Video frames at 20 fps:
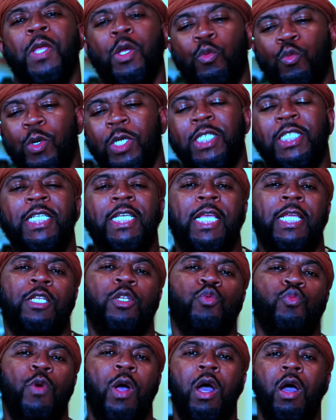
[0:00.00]
when she hit
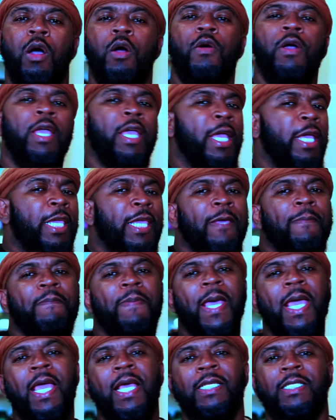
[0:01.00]
the wall and get
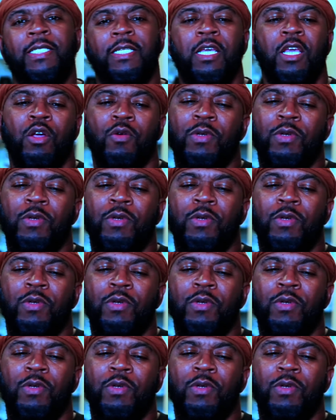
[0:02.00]
past it.